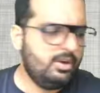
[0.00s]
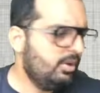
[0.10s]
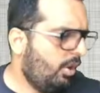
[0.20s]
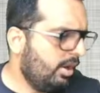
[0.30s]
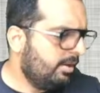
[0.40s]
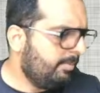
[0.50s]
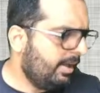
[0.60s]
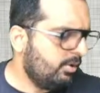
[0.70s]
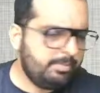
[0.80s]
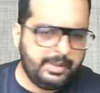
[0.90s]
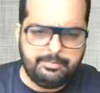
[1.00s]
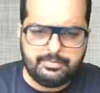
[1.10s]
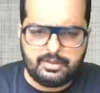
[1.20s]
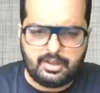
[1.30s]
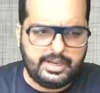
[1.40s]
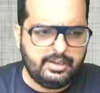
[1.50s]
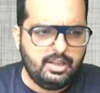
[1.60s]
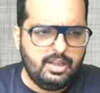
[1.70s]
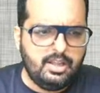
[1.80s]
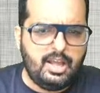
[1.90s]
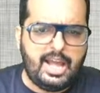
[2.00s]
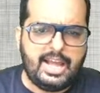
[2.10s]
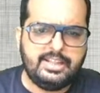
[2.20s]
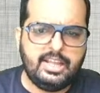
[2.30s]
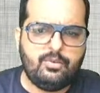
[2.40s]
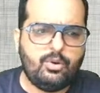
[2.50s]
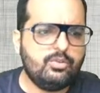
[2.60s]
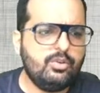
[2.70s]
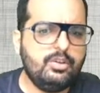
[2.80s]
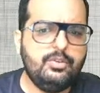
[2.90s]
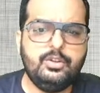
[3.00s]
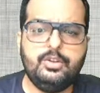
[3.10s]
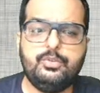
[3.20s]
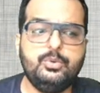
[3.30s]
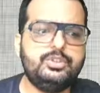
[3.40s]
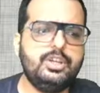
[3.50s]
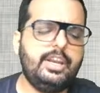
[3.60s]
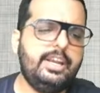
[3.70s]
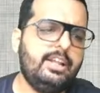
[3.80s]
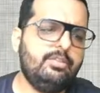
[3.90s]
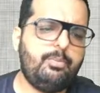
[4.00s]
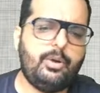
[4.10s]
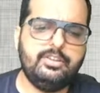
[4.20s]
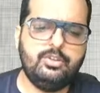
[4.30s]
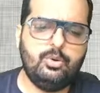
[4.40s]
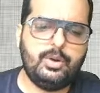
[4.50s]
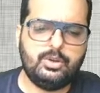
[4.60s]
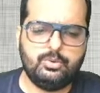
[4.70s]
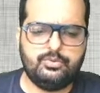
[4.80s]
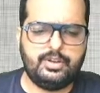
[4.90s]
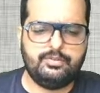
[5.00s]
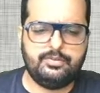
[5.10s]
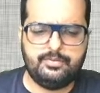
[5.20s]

dollar bar rupee, correct? And they have also given you the future rate as 0.0125.